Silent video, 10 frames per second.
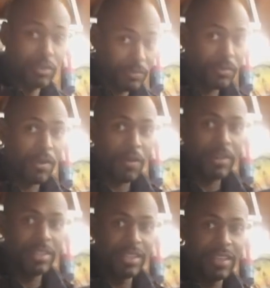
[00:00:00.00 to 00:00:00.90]
if you've
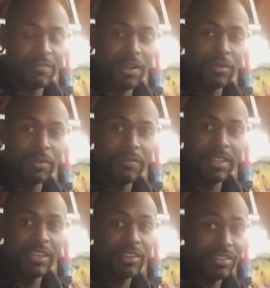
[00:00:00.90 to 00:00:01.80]
already done that following the
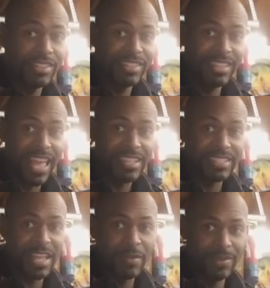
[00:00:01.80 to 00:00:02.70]
video, that's
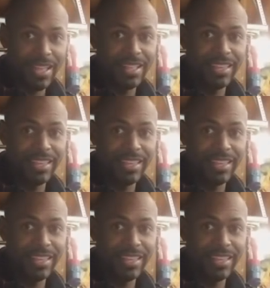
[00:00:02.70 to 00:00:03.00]
not what I